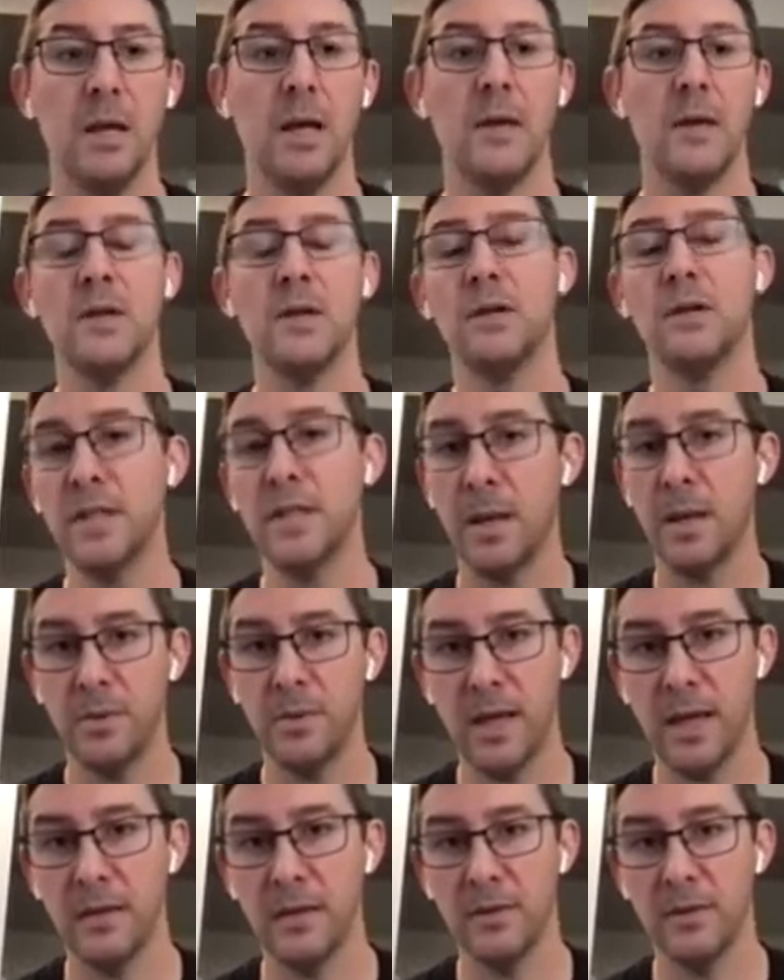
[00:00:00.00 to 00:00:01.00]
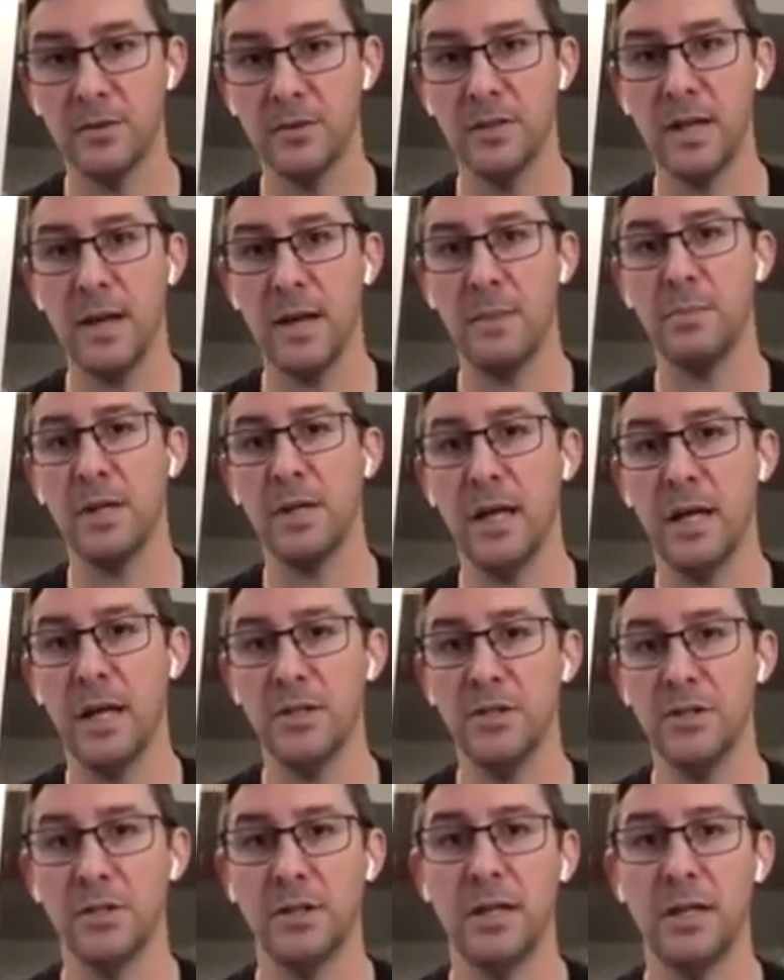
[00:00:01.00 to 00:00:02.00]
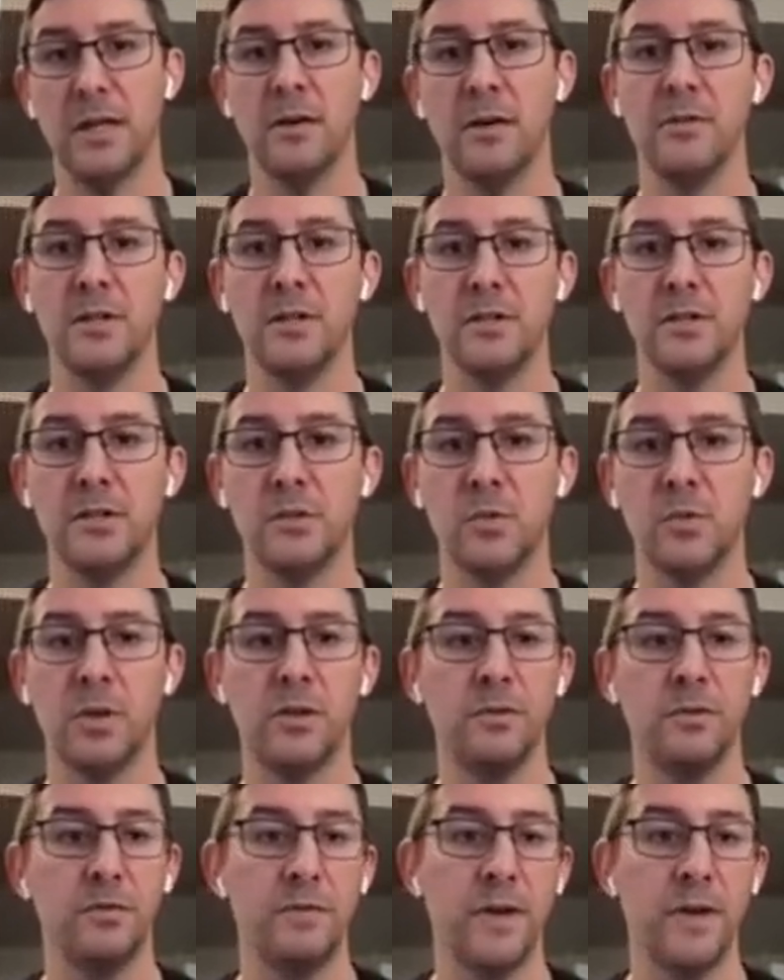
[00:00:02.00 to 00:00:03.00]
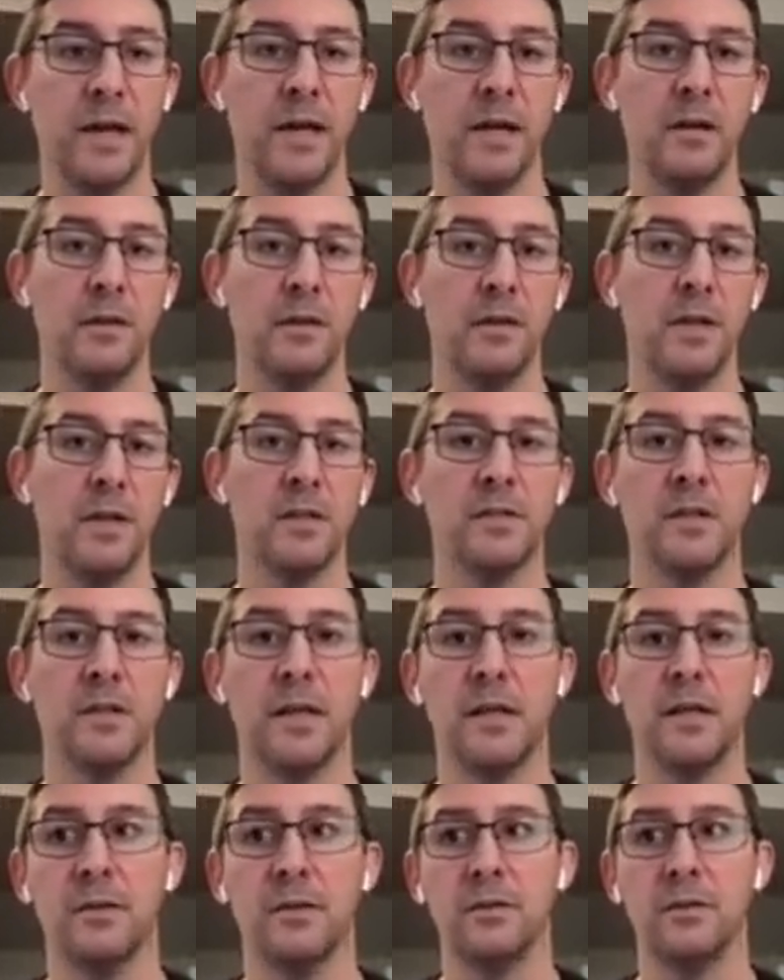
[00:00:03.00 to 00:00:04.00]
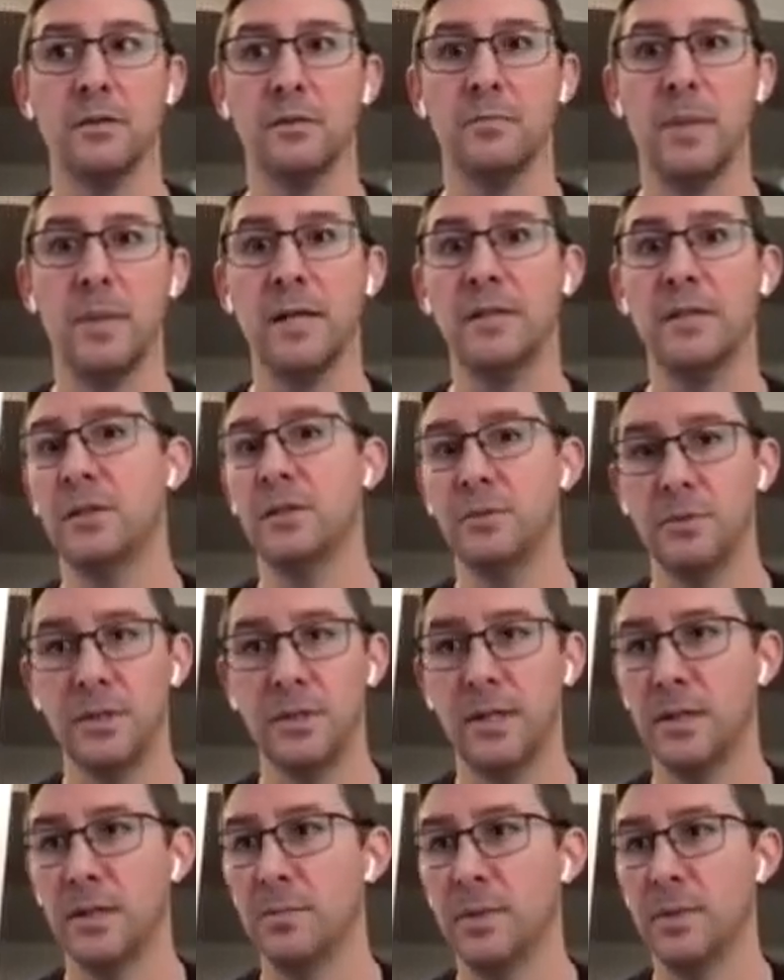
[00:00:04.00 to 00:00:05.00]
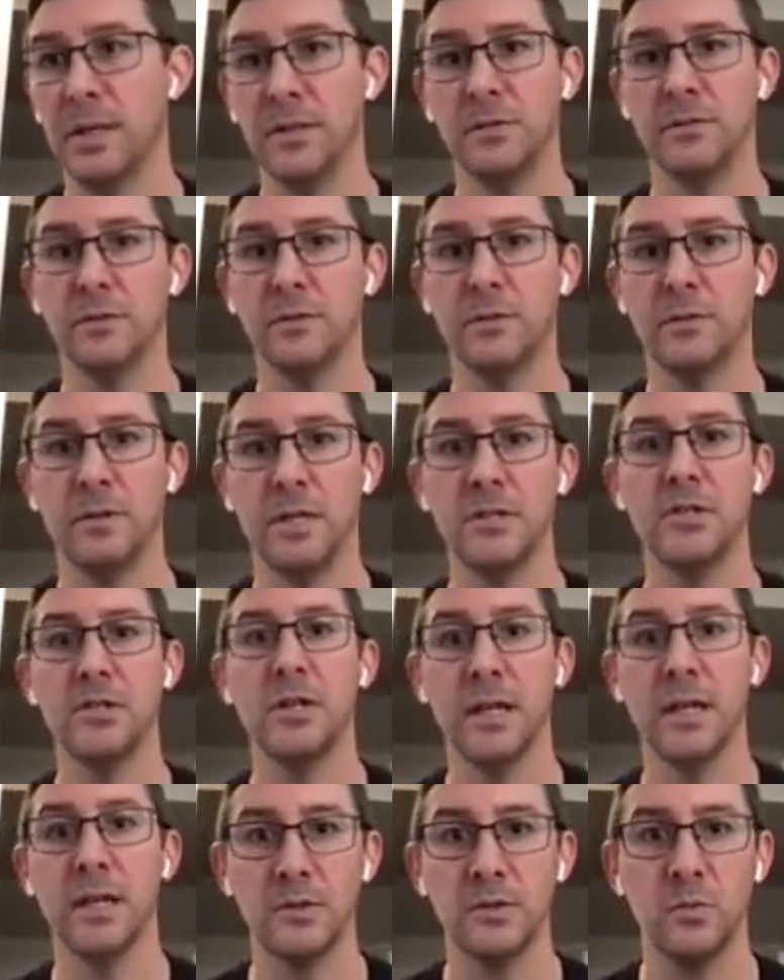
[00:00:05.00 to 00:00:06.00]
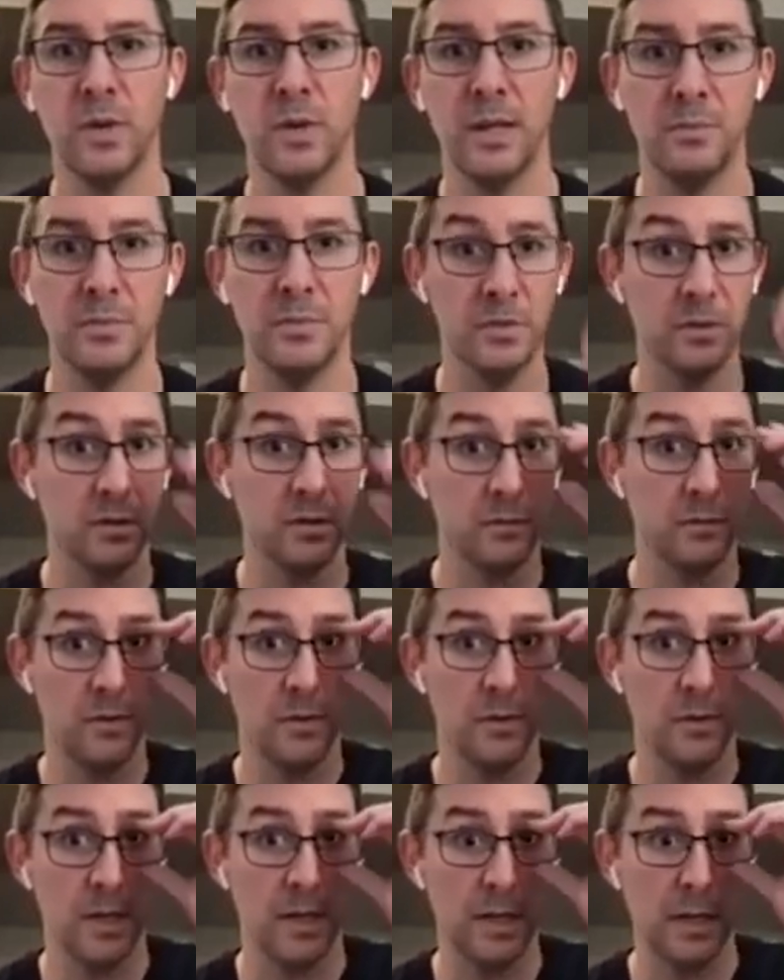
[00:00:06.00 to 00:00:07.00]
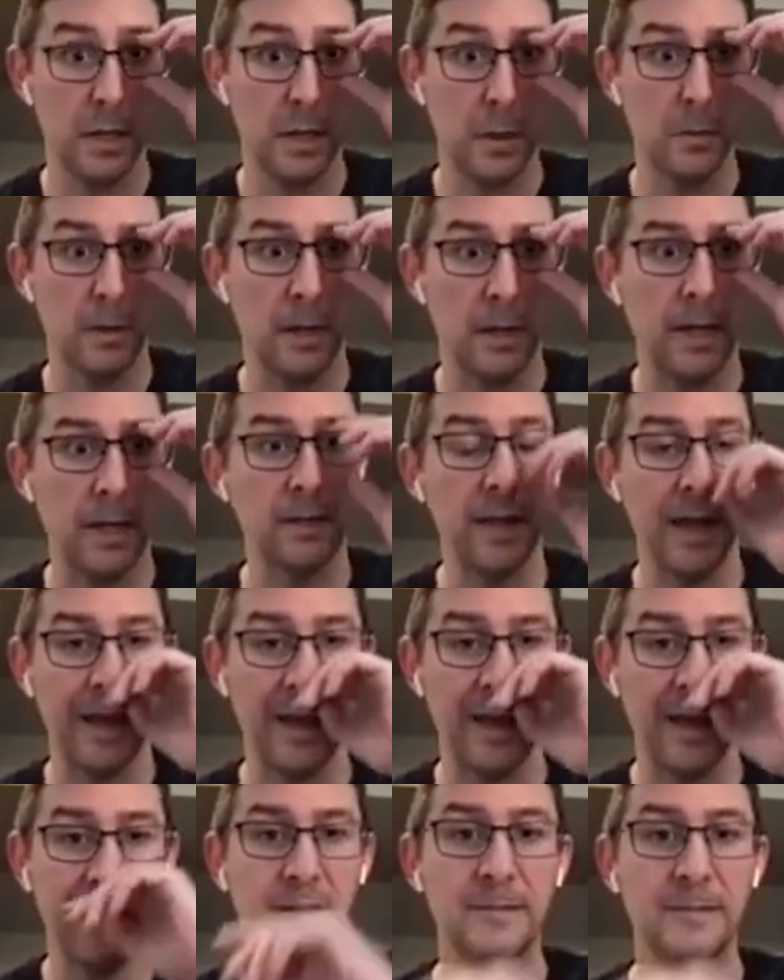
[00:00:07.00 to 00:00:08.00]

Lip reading: And then on top of that, there's an application layer, and this is where you'll find things like your MySQL database or your Nginx web server and code like that.